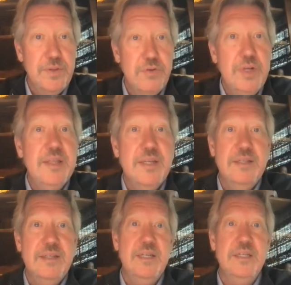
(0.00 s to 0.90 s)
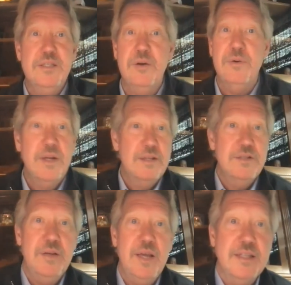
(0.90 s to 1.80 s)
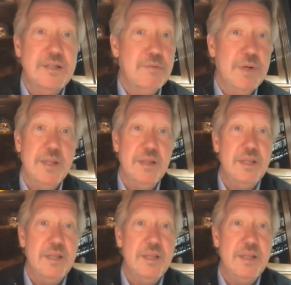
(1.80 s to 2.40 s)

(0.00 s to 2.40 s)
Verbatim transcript: treat the disease so so yeah it's a really